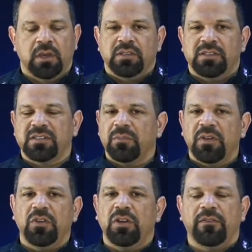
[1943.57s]
See, some of
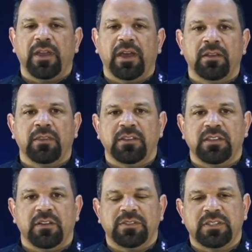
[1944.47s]
you have had things
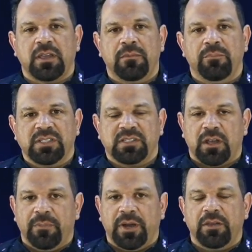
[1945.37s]
that have been said
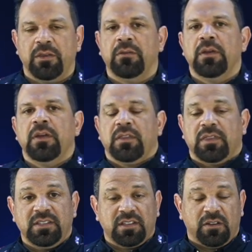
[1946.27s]
about you,
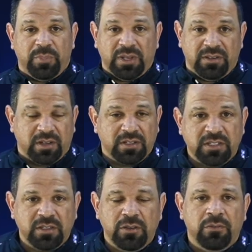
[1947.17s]
things that have been done
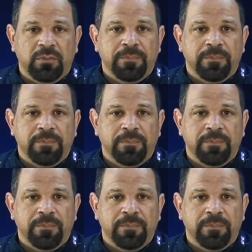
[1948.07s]
to you